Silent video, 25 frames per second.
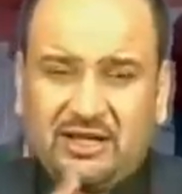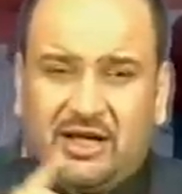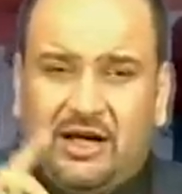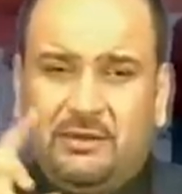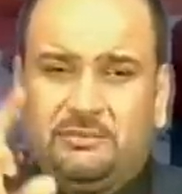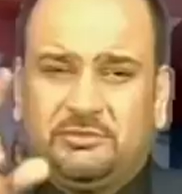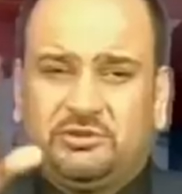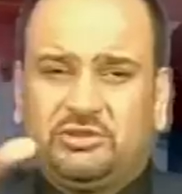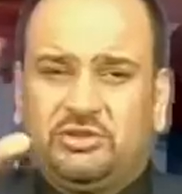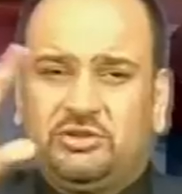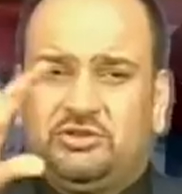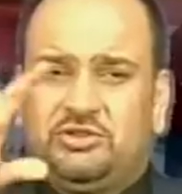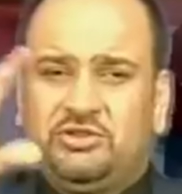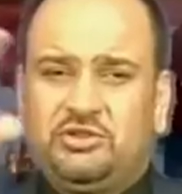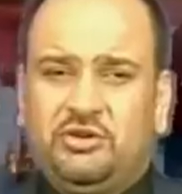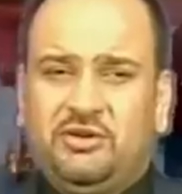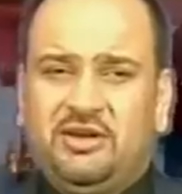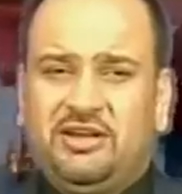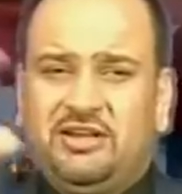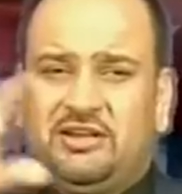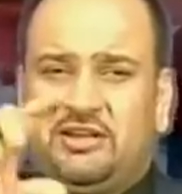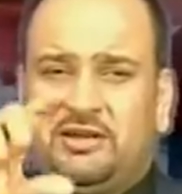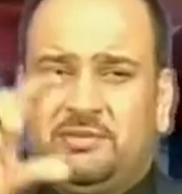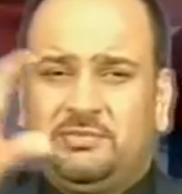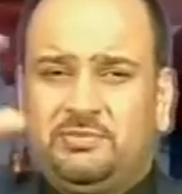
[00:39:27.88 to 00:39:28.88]
It comes on
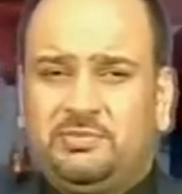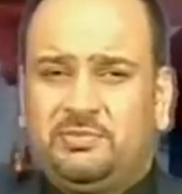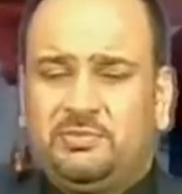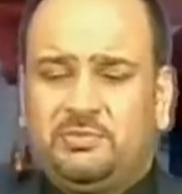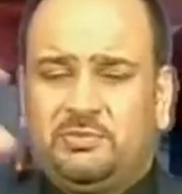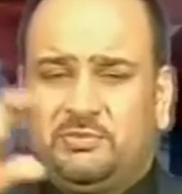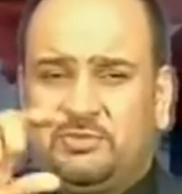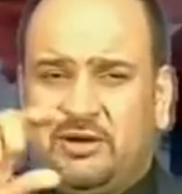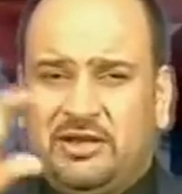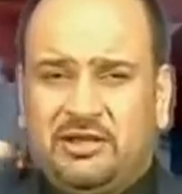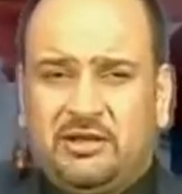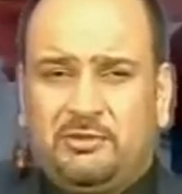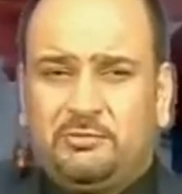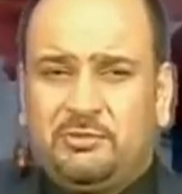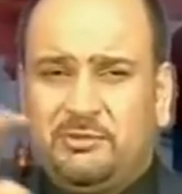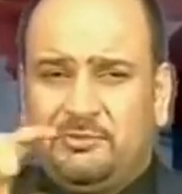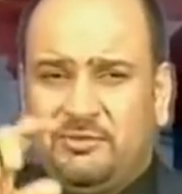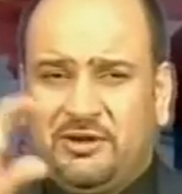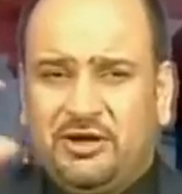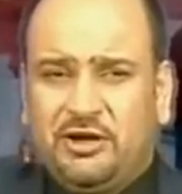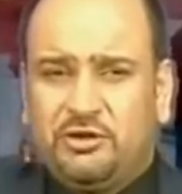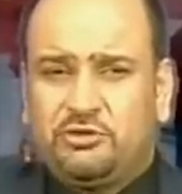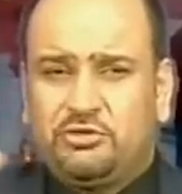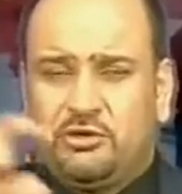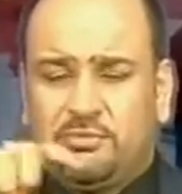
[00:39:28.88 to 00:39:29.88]
during when
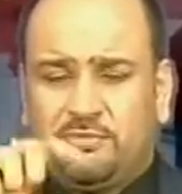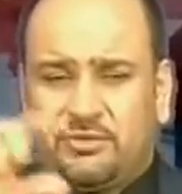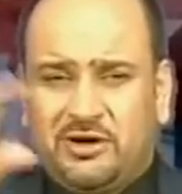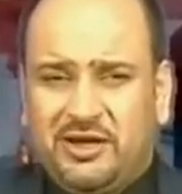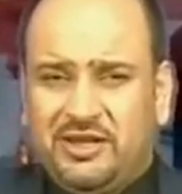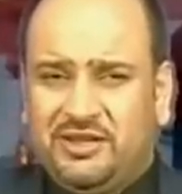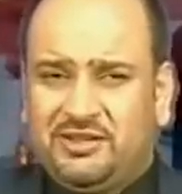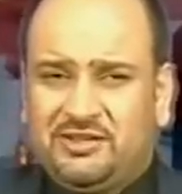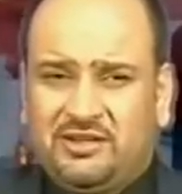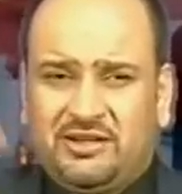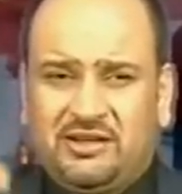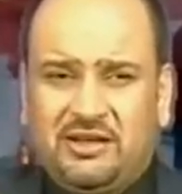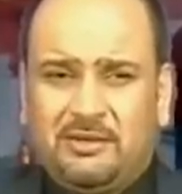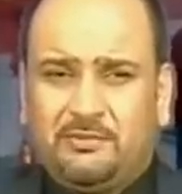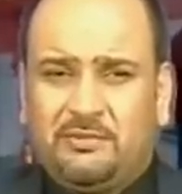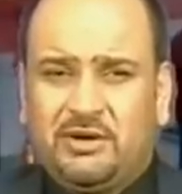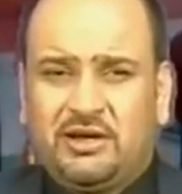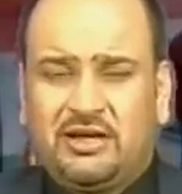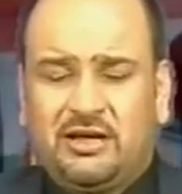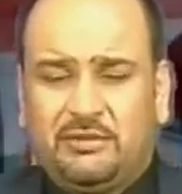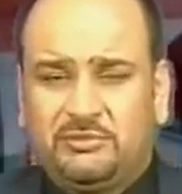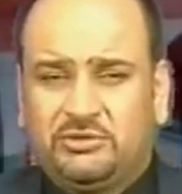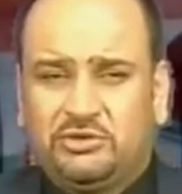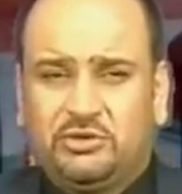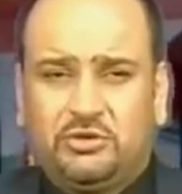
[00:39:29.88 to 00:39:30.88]
we go to a break, the number
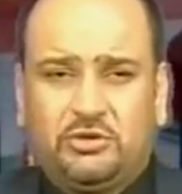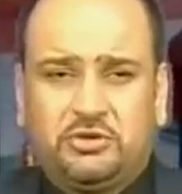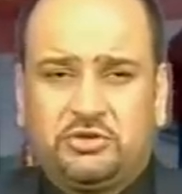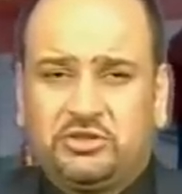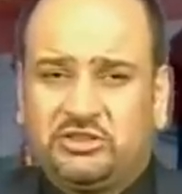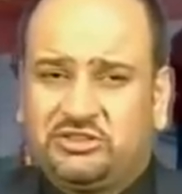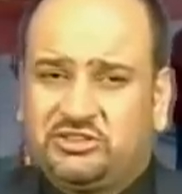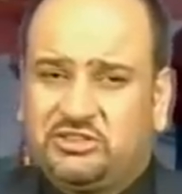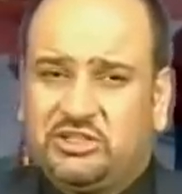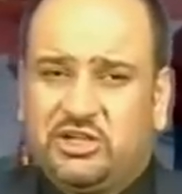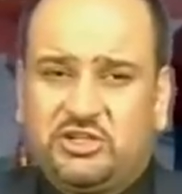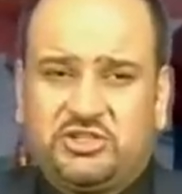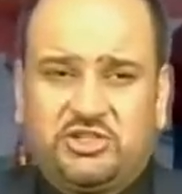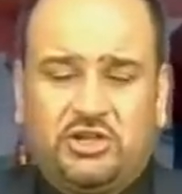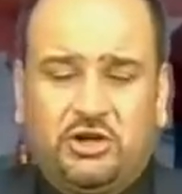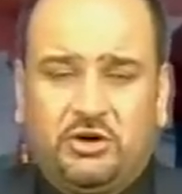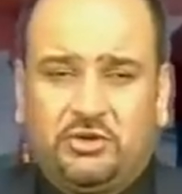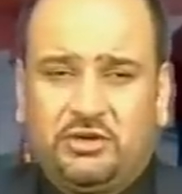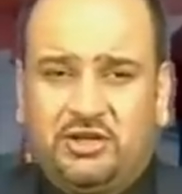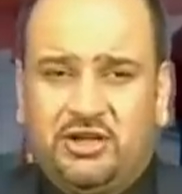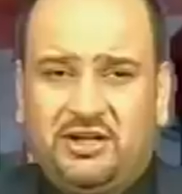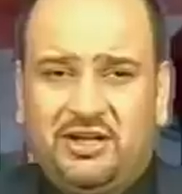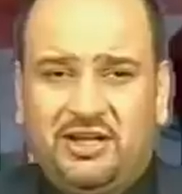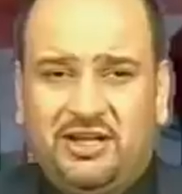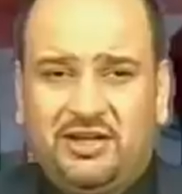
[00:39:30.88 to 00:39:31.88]
comes on. Or just search it
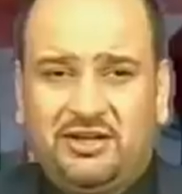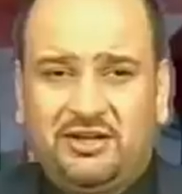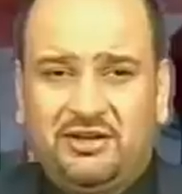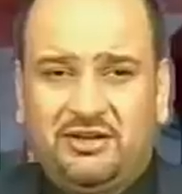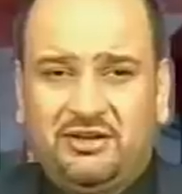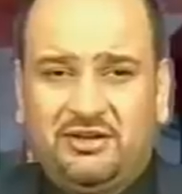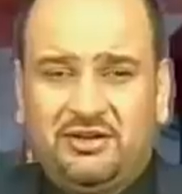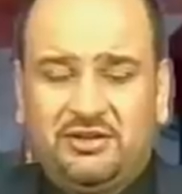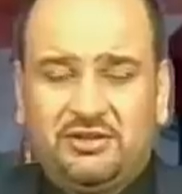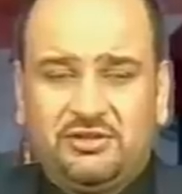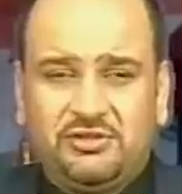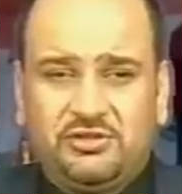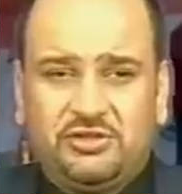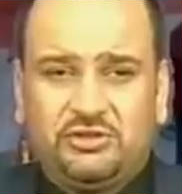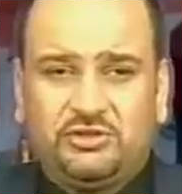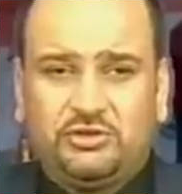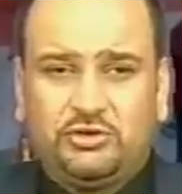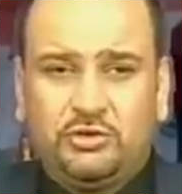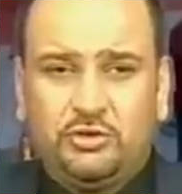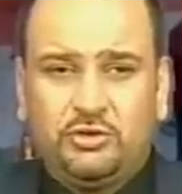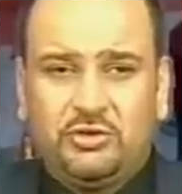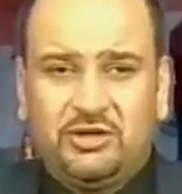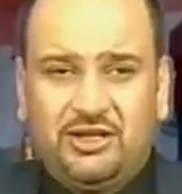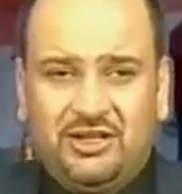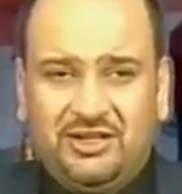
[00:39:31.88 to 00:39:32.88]
on the net. Just
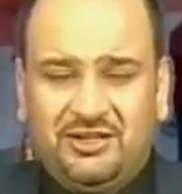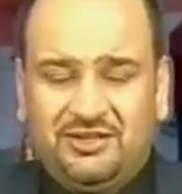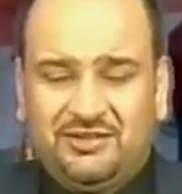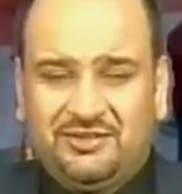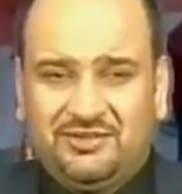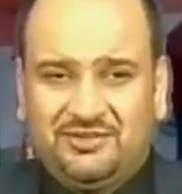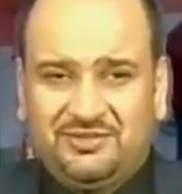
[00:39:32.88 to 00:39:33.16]
Google it.